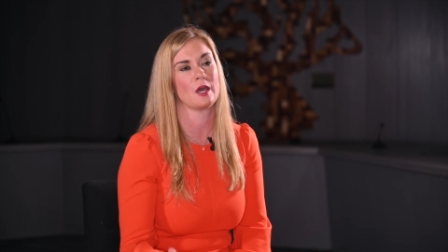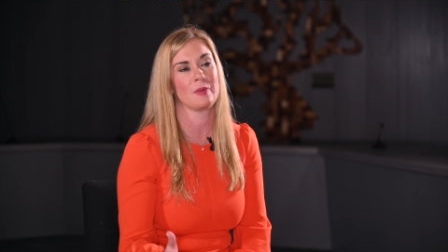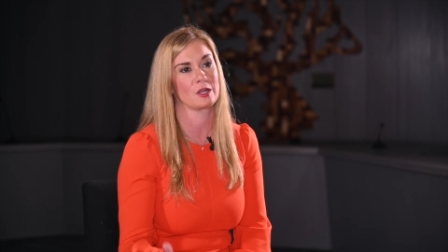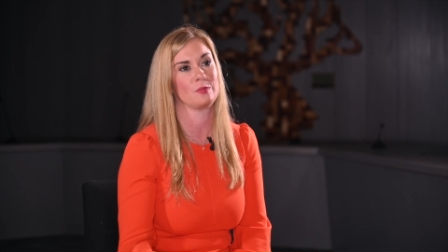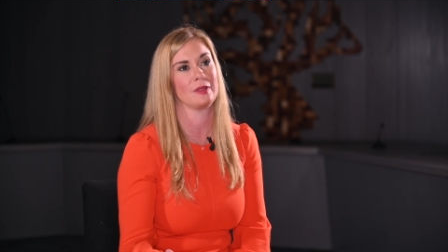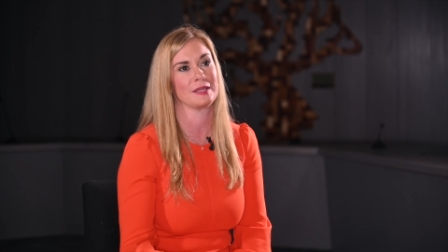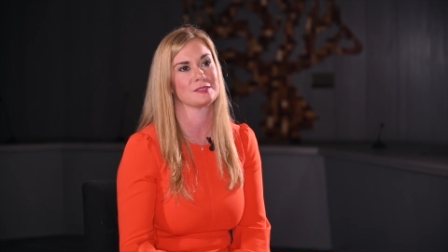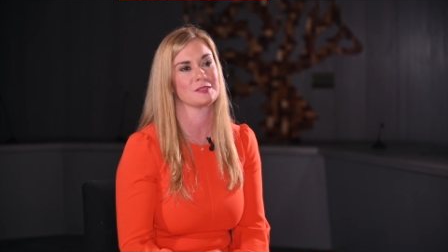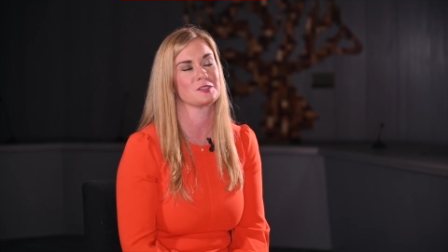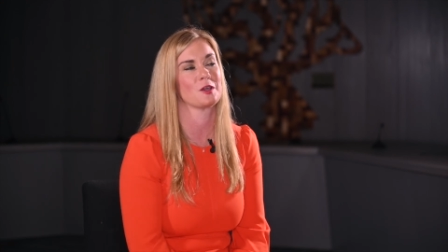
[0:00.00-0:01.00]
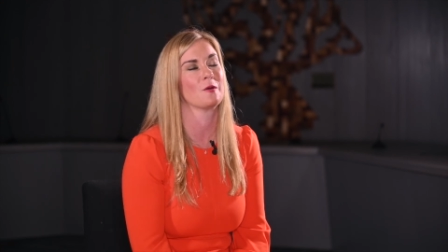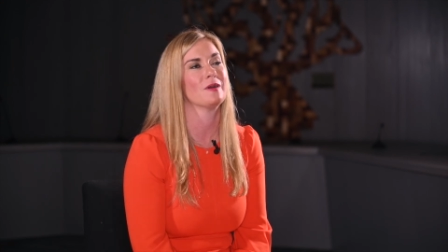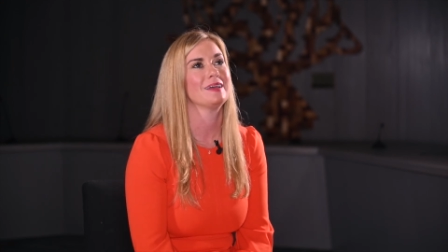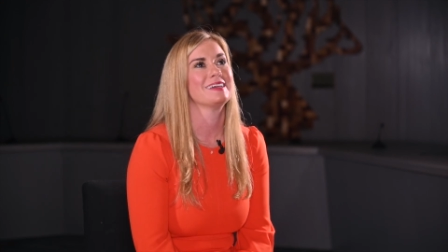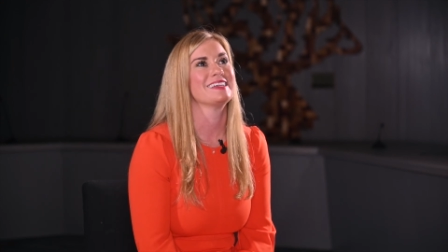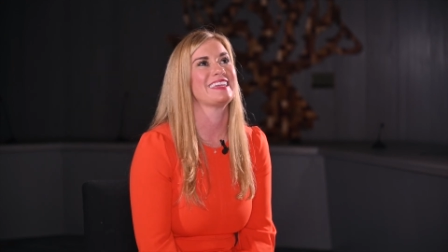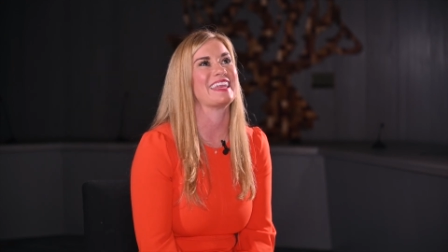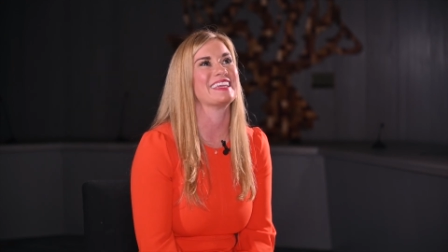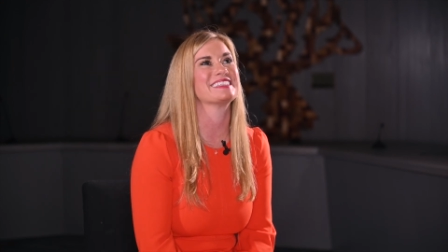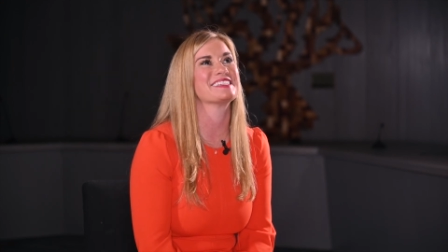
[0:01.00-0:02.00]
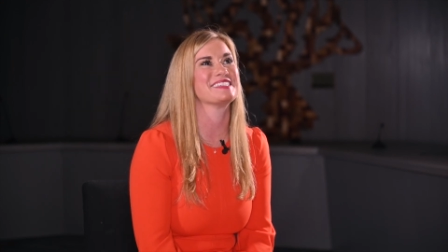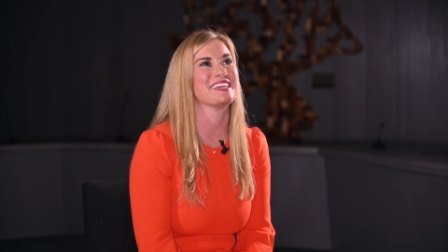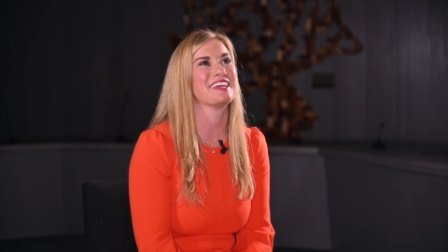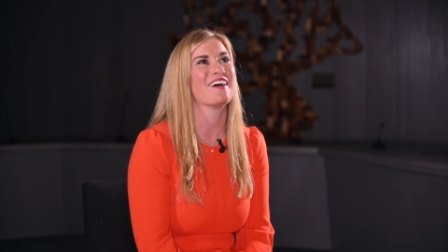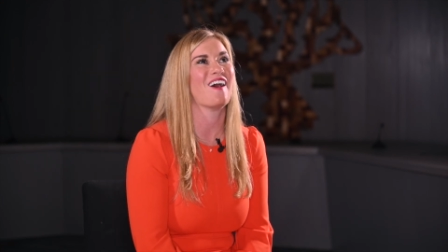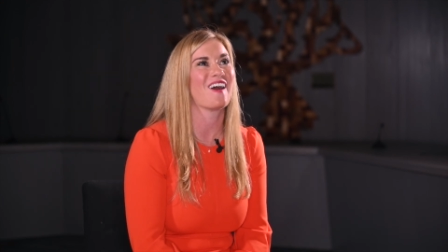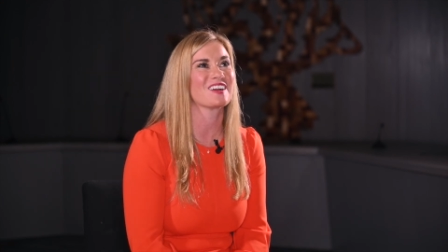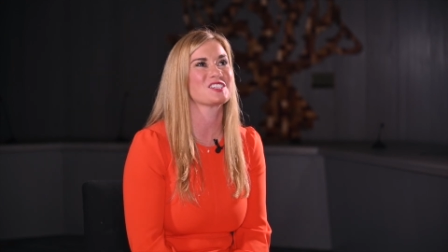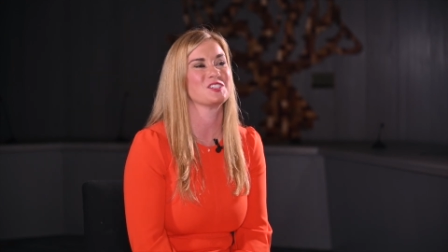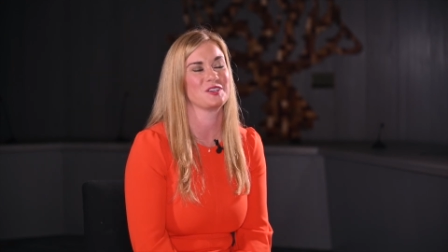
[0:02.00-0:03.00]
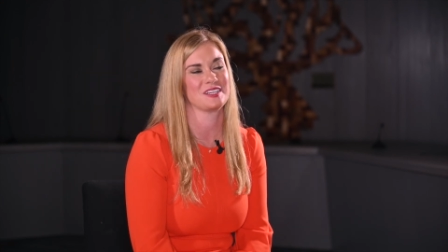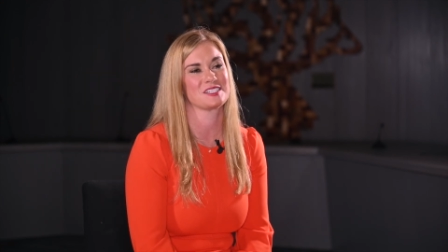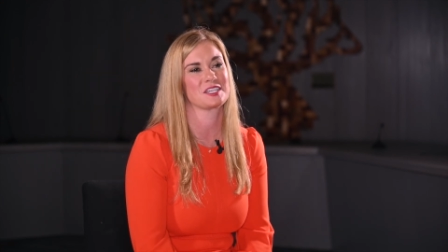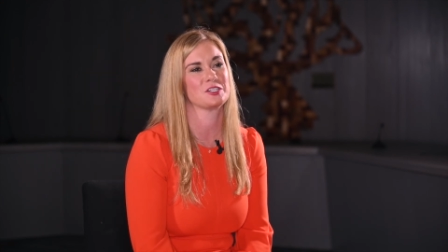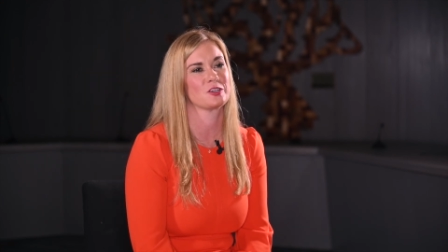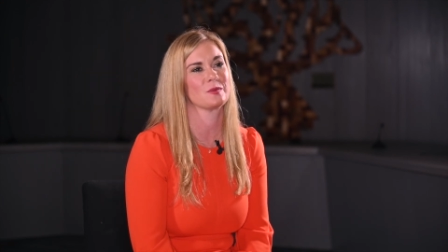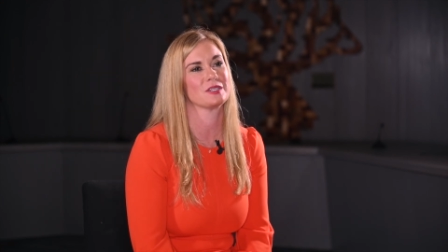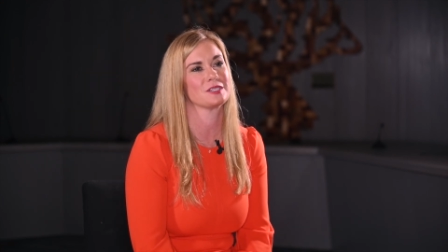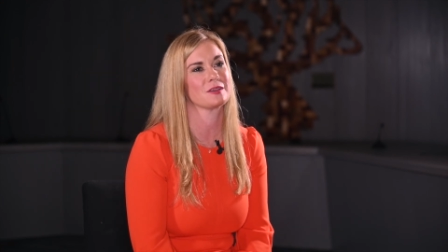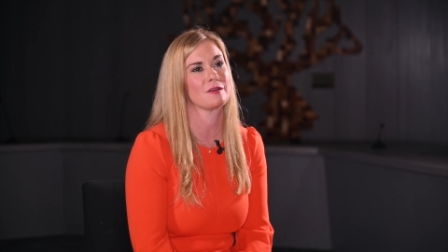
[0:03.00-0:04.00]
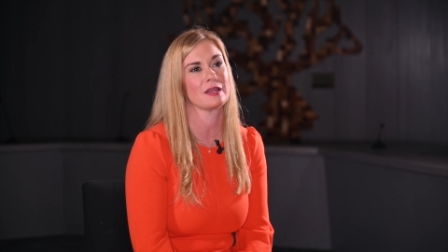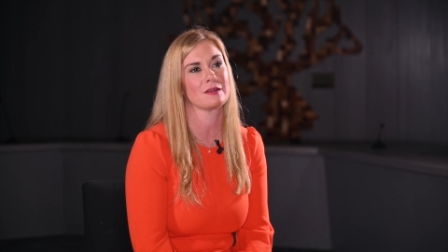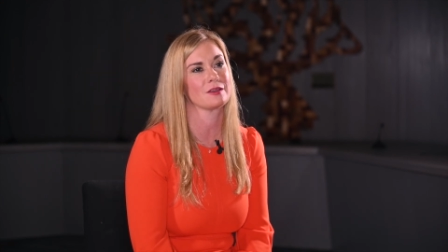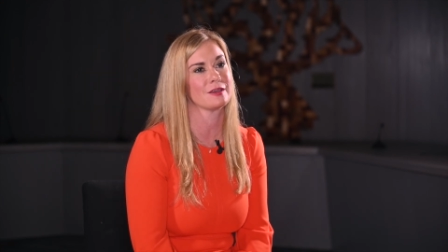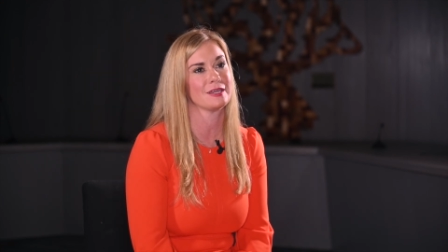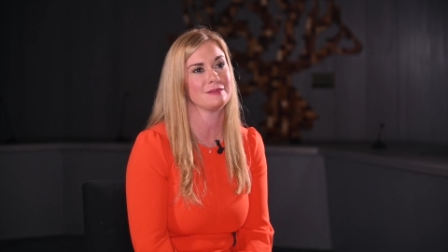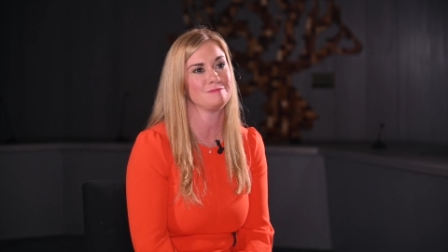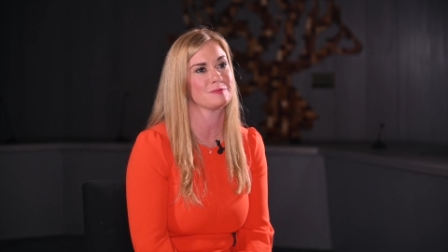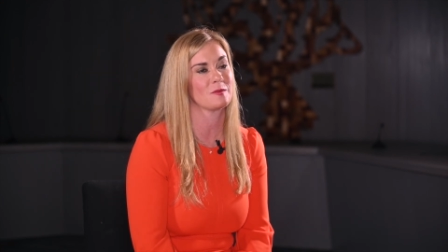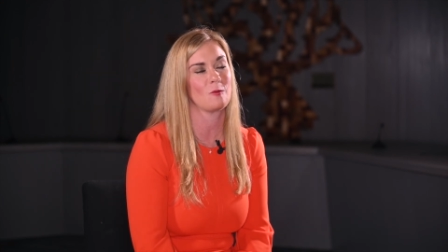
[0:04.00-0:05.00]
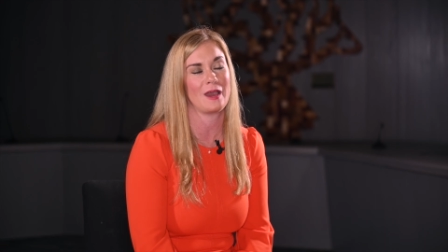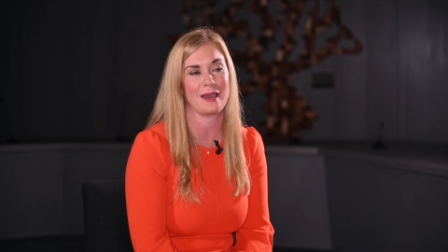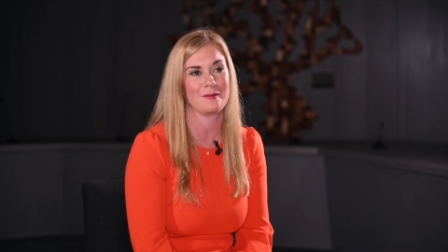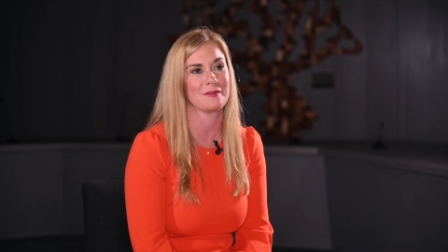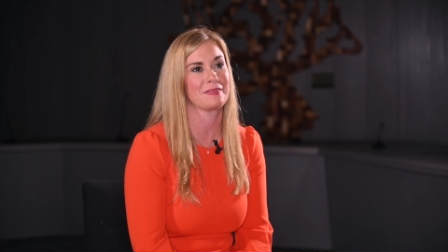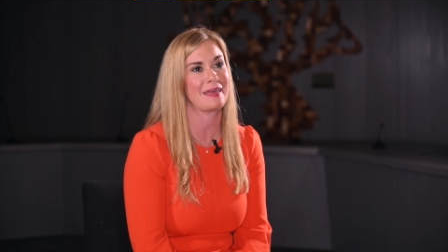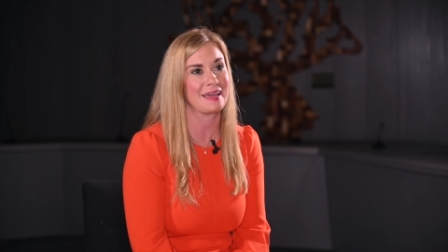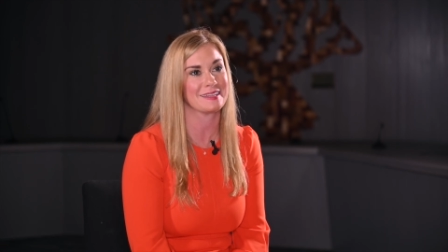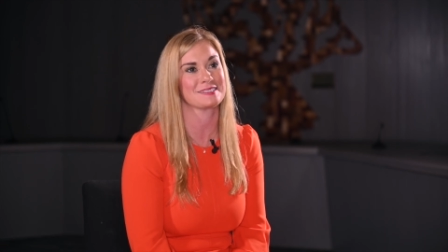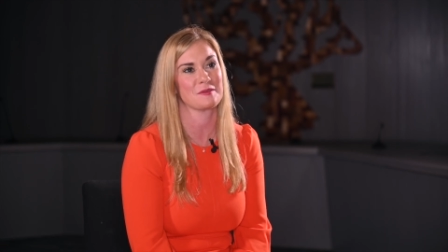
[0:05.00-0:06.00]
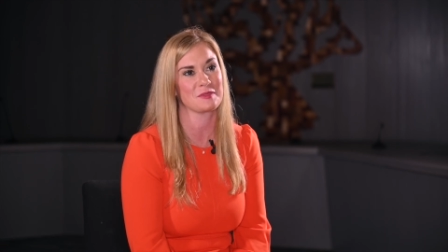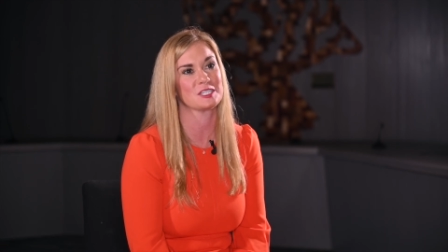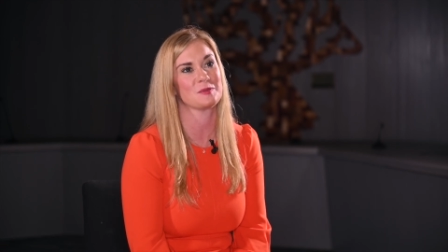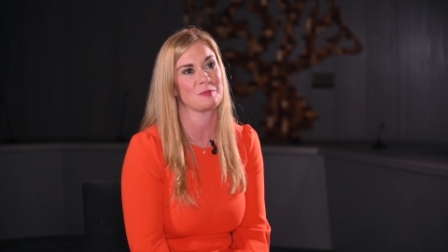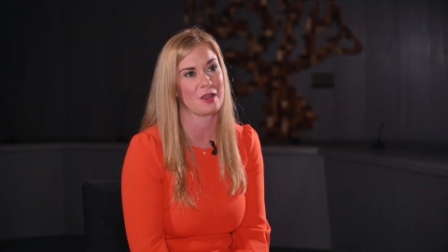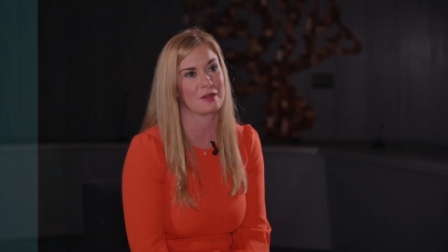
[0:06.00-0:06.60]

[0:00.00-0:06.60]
a better place. And so getting to see our students contribute to the greater good, wow, that is something to be proud